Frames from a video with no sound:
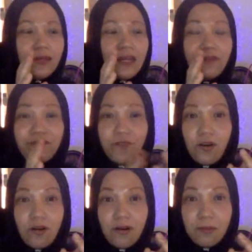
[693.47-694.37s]
there are
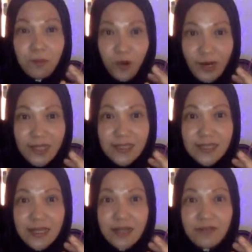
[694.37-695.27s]
four boys
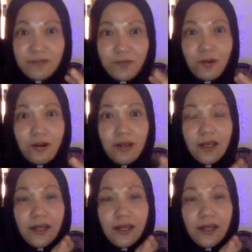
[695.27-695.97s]
there are four